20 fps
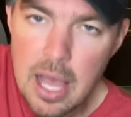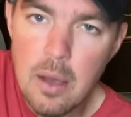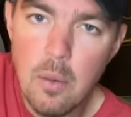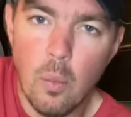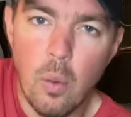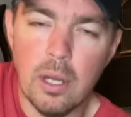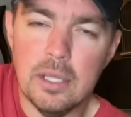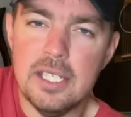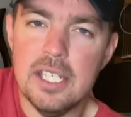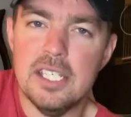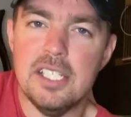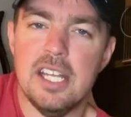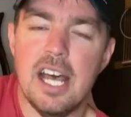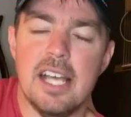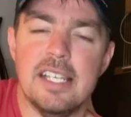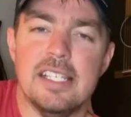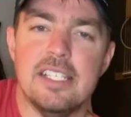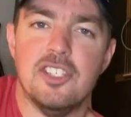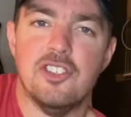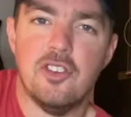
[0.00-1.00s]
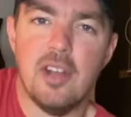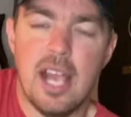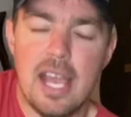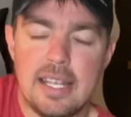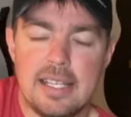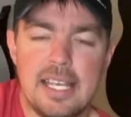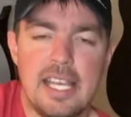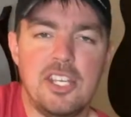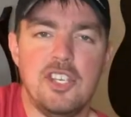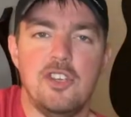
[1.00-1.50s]
What this does, it
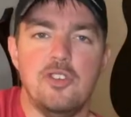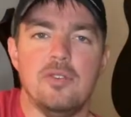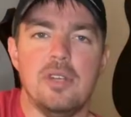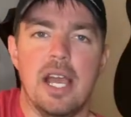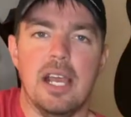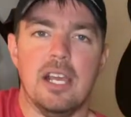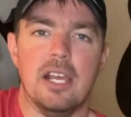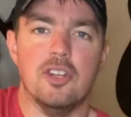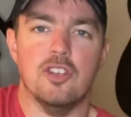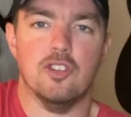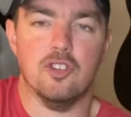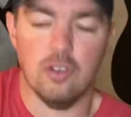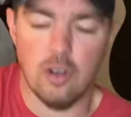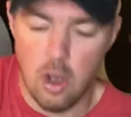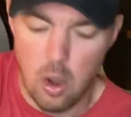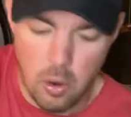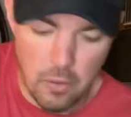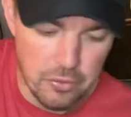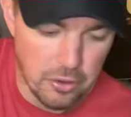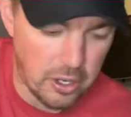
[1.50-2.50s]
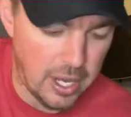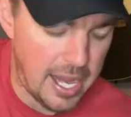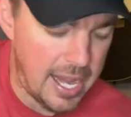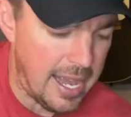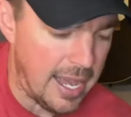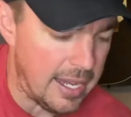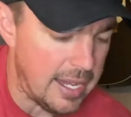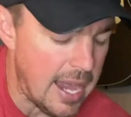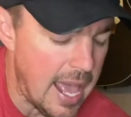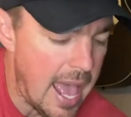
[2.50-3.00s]
teaches you like control of your
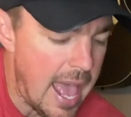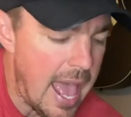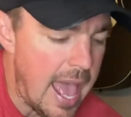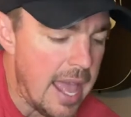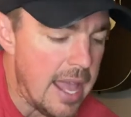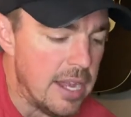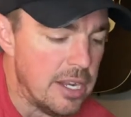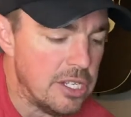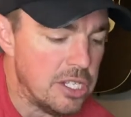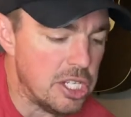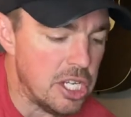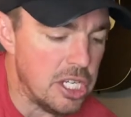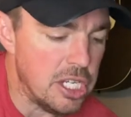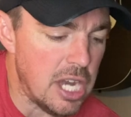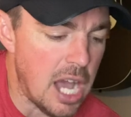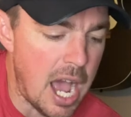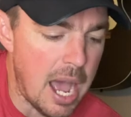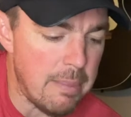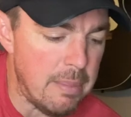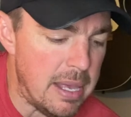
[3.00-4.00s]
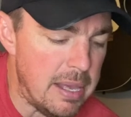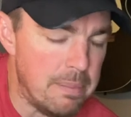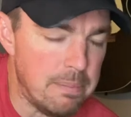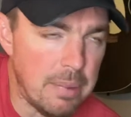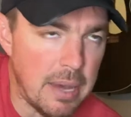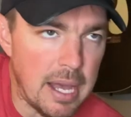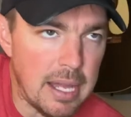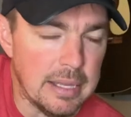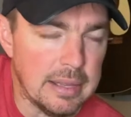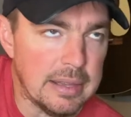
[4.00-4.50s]
hand to not be
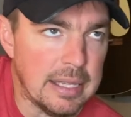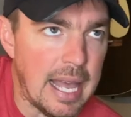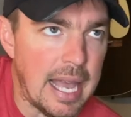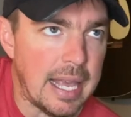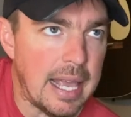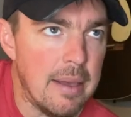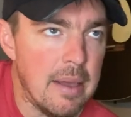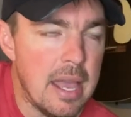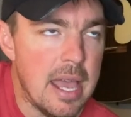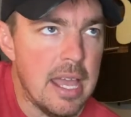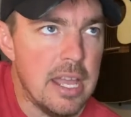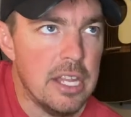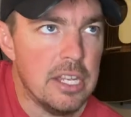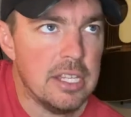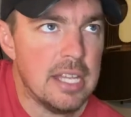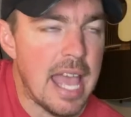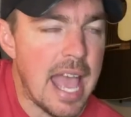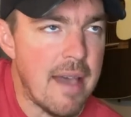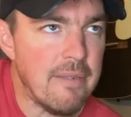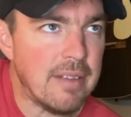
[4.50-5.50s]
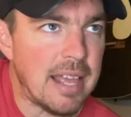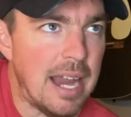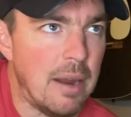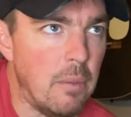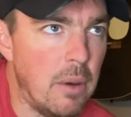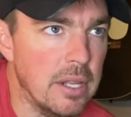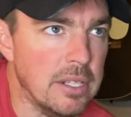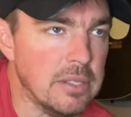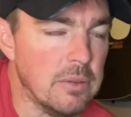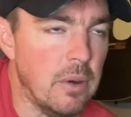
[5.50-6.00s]
like, to have kind
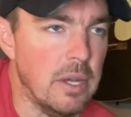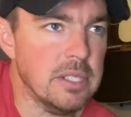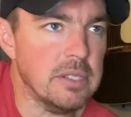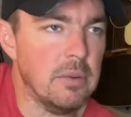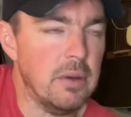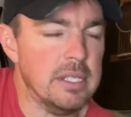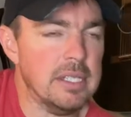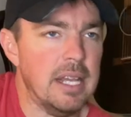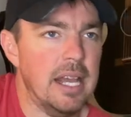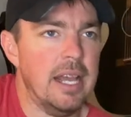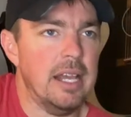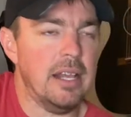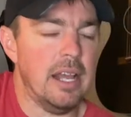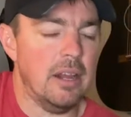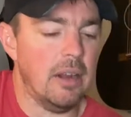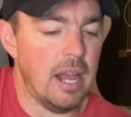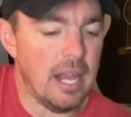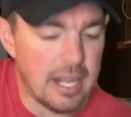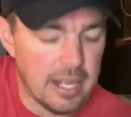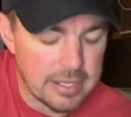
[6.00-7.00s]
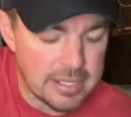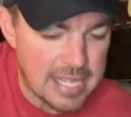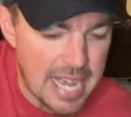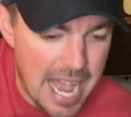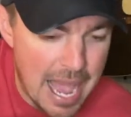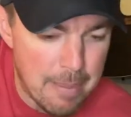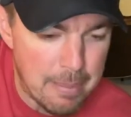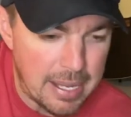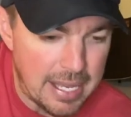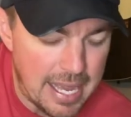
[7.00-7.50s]
of what's like a
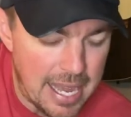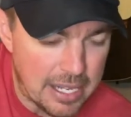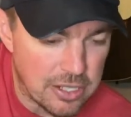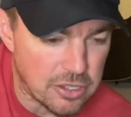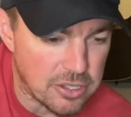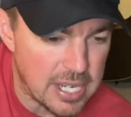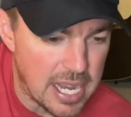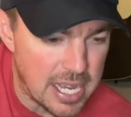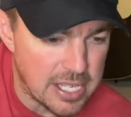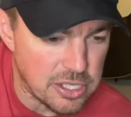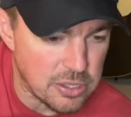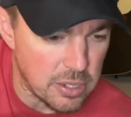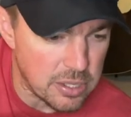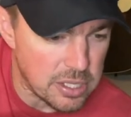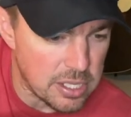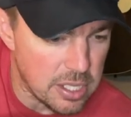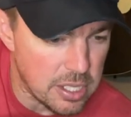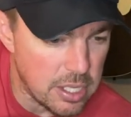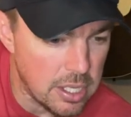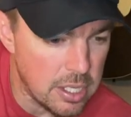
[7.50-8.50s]
timing exercise, so it's.